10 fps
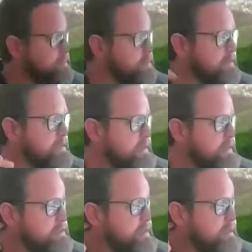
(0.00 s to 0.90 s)

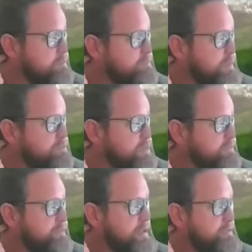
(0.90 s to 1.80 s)
I'll try
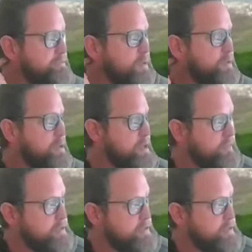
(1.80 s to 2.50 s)
to find it for you.